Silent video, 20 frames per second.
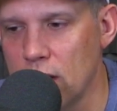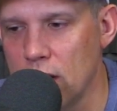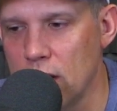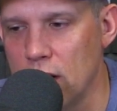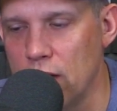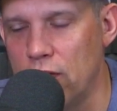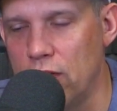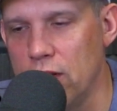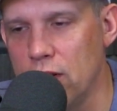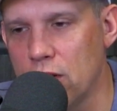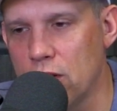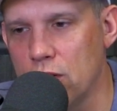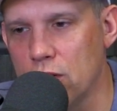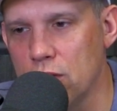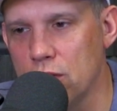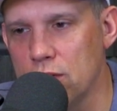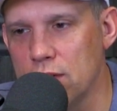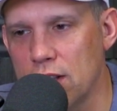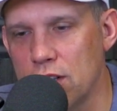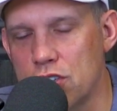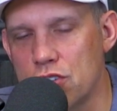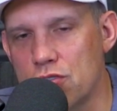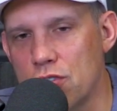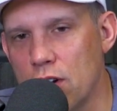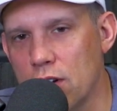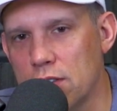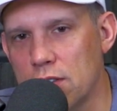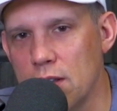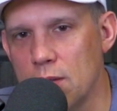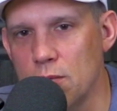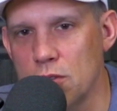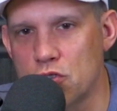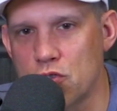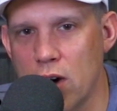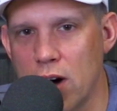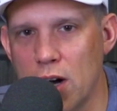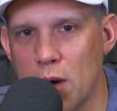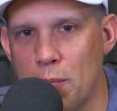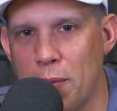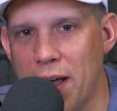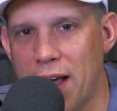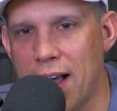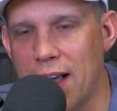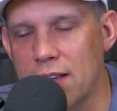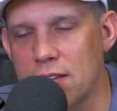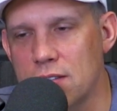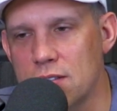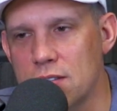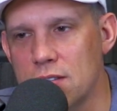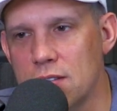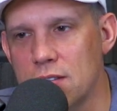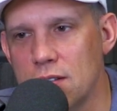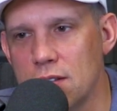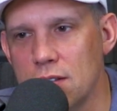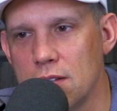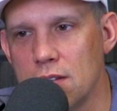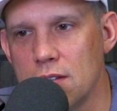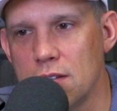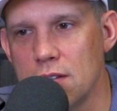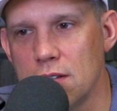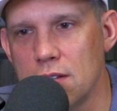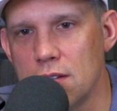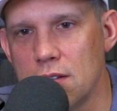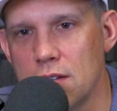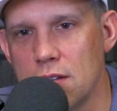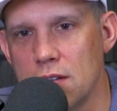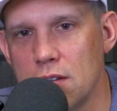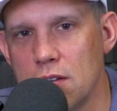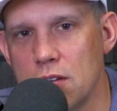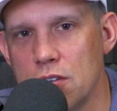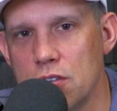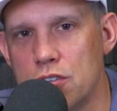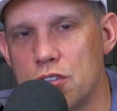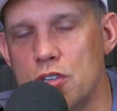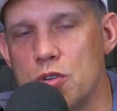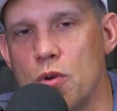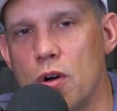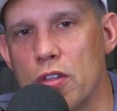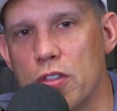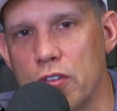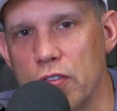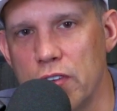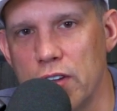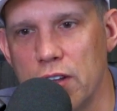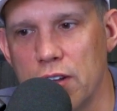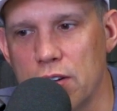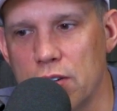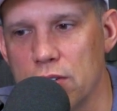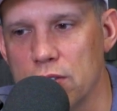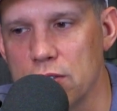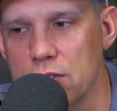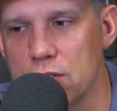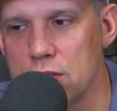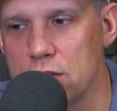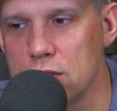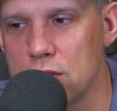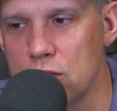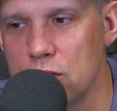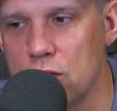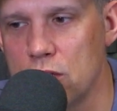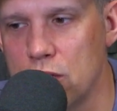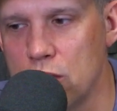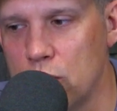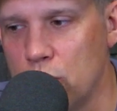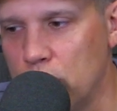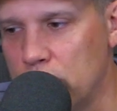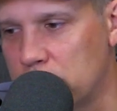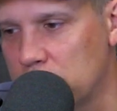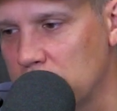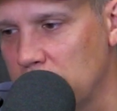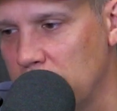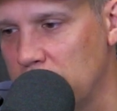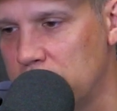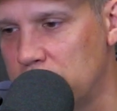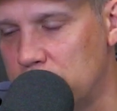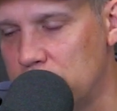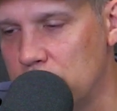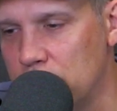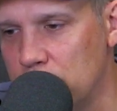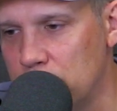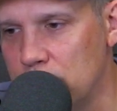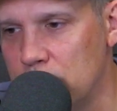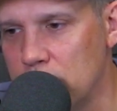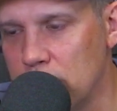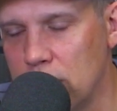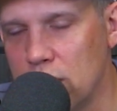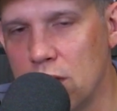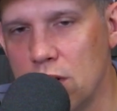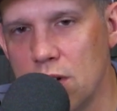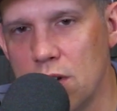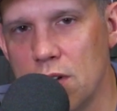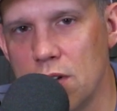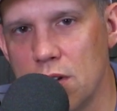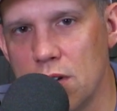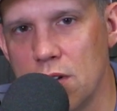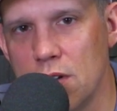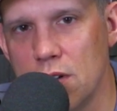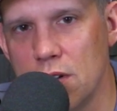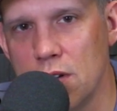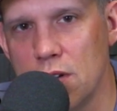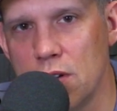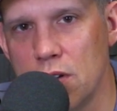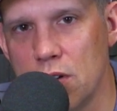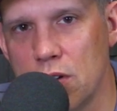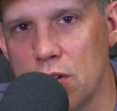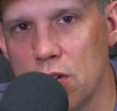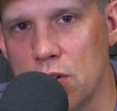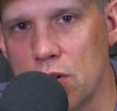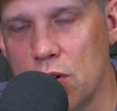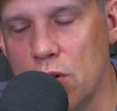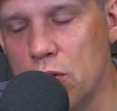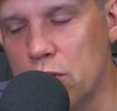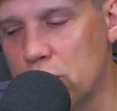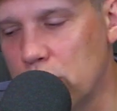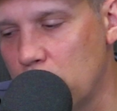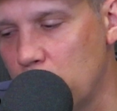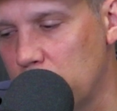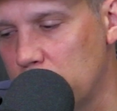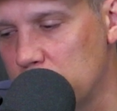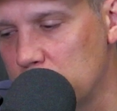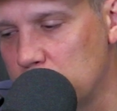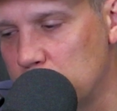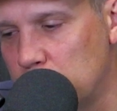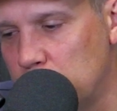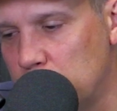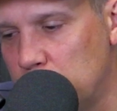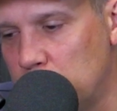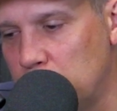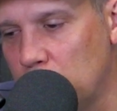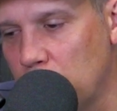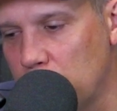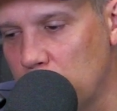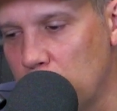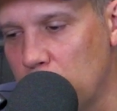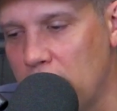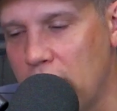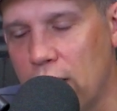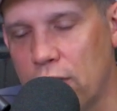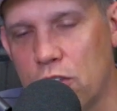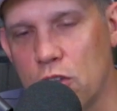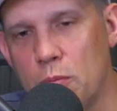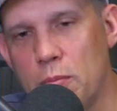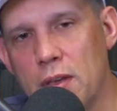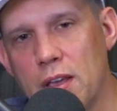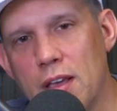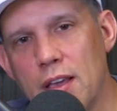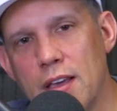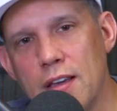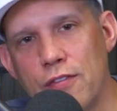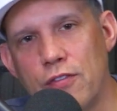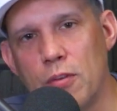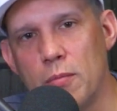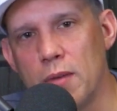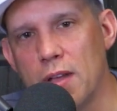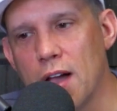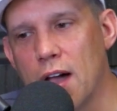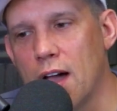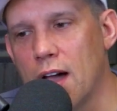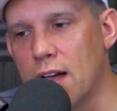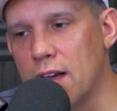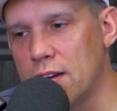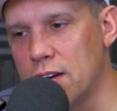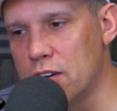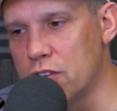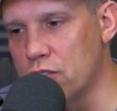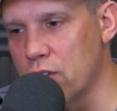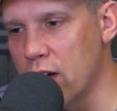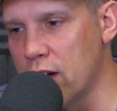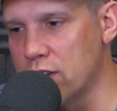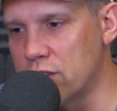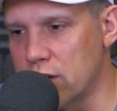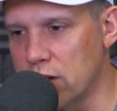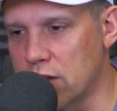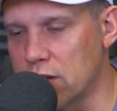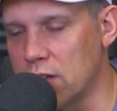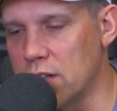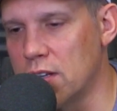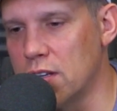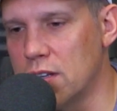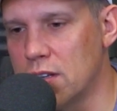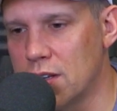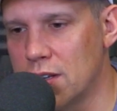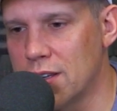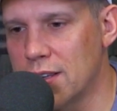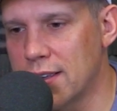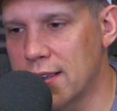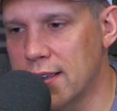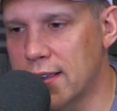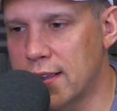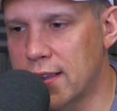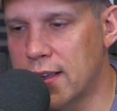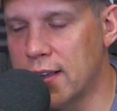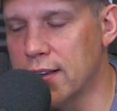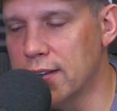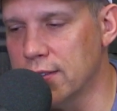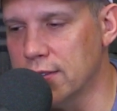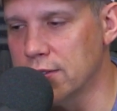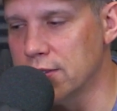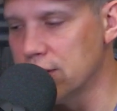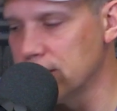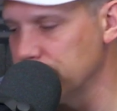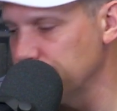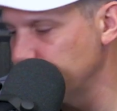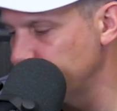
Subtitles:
A vehicle that struck them was trying to pass two other vehicles, which led to Gaudreau and his brother Matthew being hit from behind and tragically killed